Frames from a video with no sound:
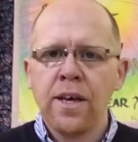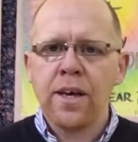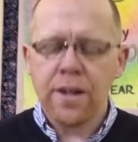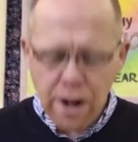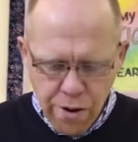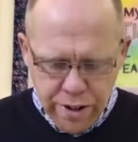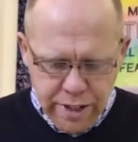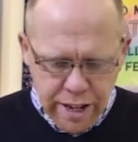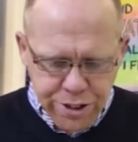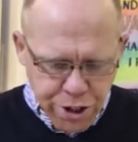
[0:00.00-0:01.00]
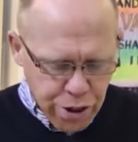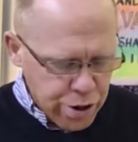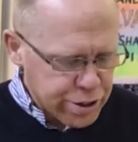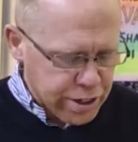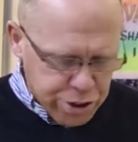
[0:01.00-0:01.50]
It irritates
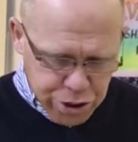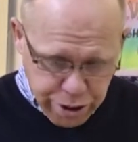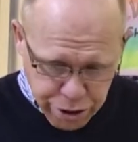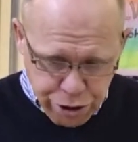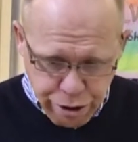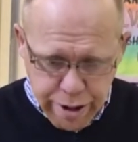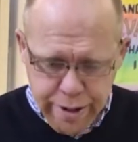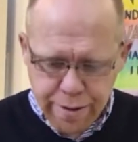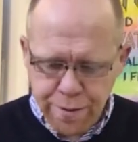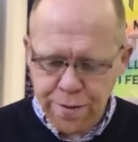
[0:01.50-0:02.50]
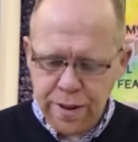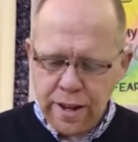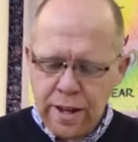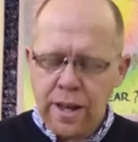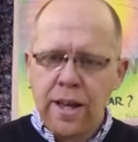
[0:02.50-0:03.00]
others, it's destructive.
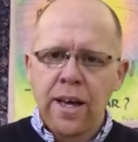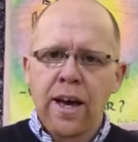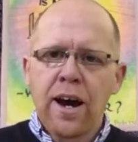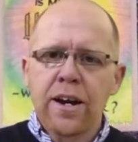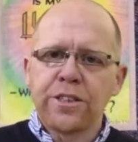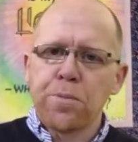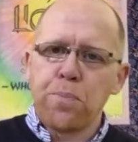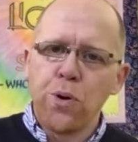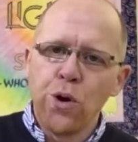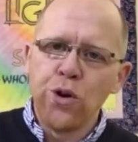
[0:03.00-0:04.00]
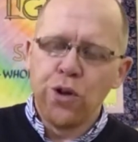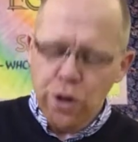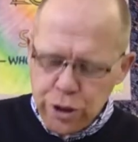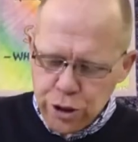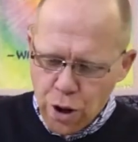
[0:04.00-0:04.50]
And it's a poor
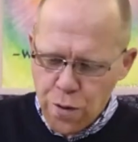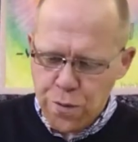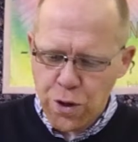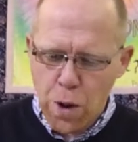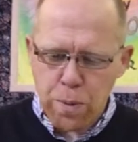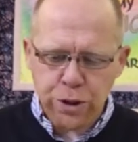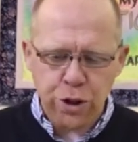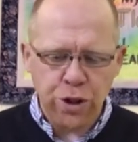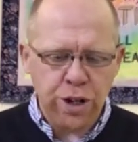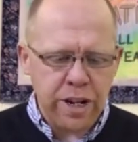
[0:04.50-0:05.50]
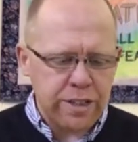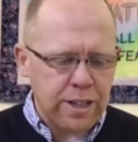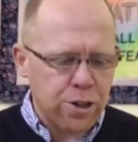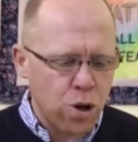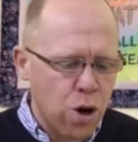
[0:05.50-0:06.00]
use of the opportunities
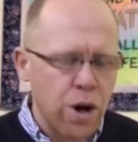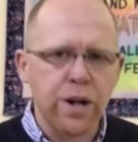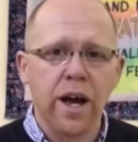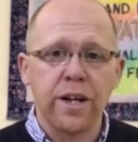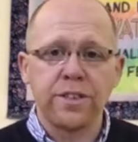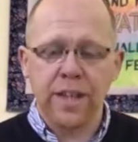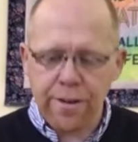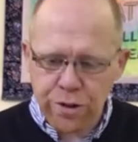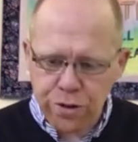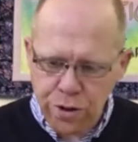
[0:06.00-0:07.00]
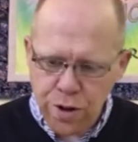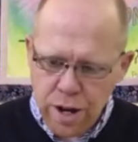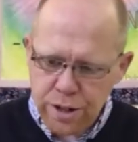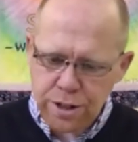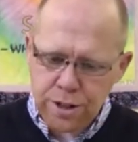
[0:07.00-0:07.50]
that God has given to
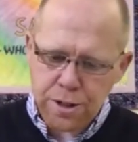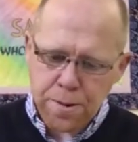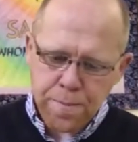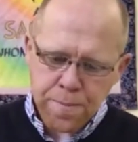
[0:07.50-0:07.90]
us.